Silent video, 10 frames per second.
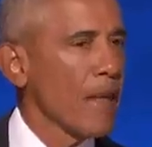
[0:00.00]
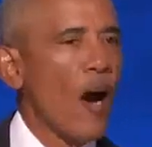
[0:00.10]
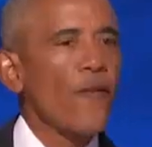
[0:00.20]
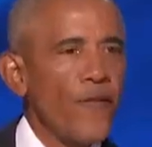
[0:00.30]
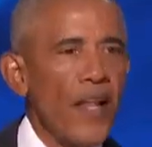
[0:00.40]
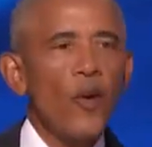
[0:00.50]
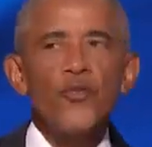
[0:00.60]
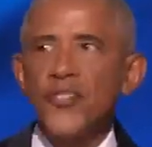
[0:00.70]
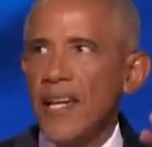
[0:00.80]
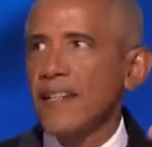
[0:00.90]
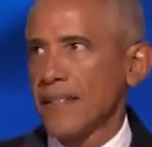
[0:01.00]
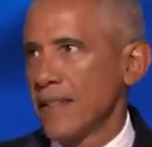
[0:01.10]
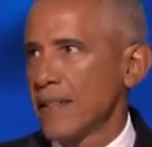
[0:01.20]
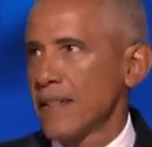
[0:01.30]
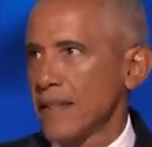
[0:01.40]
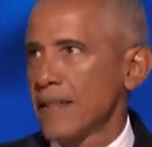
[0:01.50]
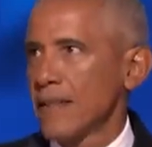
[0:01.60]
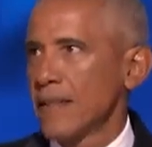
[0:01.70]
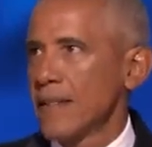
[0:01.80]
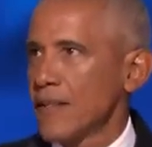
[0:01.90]
Our fellow citizens
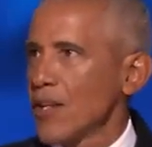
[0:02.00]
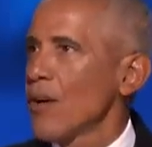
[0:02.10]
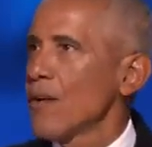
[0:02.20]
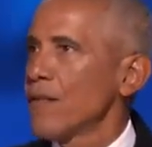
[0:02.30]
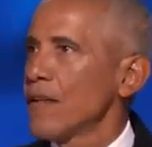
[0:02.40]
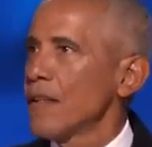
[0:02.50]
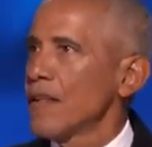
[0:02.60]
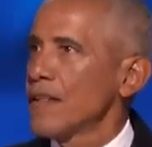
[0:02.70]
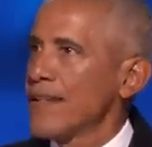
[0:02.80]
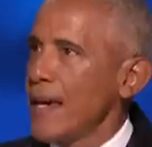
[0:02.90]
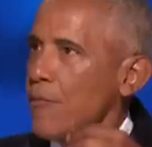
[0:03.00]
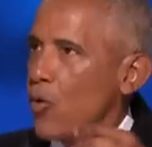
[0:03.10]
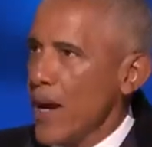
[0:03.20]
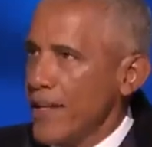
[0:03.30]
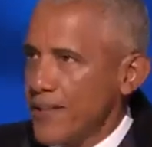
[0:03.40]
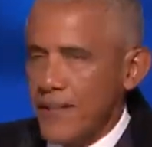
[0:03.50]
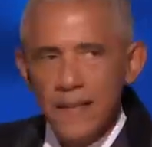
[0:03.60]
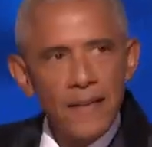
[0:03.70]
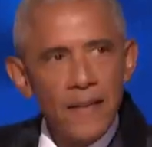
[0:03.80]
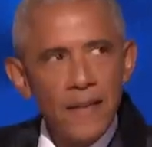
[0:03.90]
deserve the same
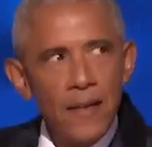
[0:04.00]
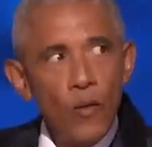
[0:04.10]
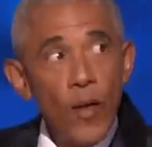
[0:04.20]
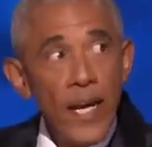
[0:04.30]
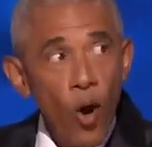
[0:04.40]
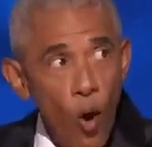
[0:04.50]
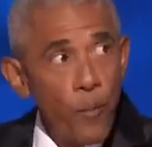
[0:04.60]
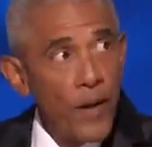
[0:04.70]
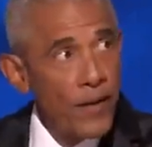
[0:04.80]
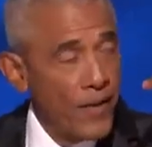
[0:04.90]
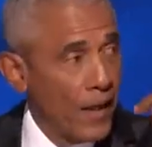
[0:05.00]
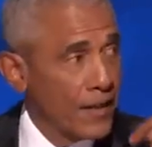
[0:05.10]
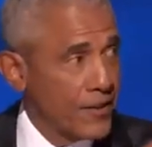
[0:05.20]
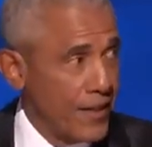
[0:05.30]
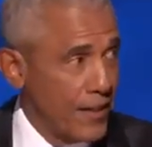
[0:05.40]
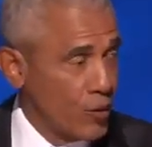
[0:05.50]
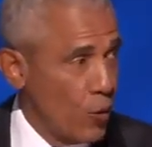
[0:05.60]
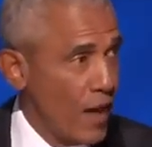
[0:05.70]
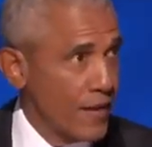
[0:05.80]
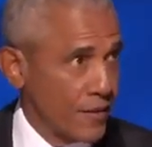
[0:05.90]
grace we hope they'll extend
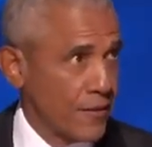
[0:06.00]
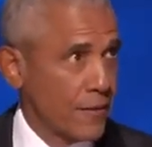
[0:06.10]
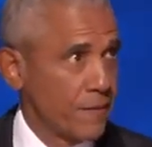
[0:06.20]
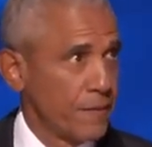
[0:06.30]
to us.